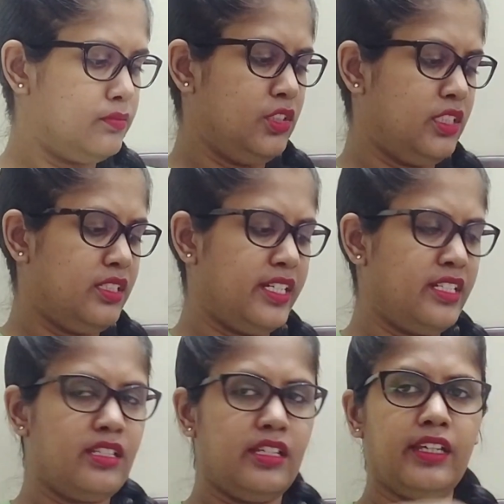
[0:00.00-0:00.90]
She
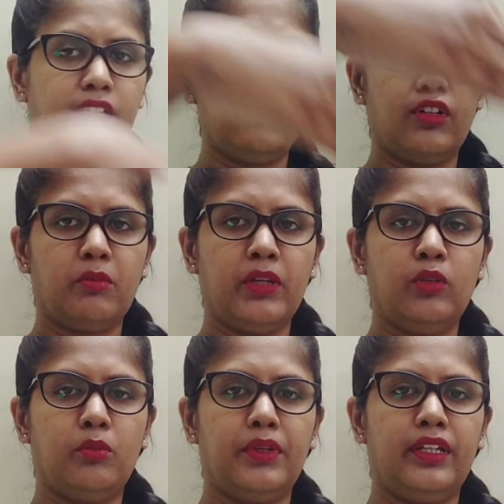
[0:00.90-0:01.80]
said, seeking for my
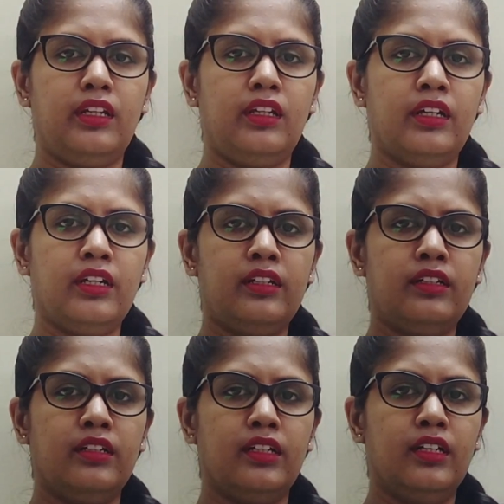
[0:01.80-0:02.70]

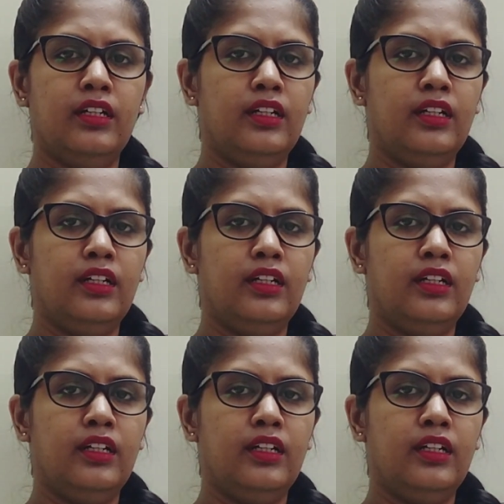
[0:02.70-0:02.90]
opinion.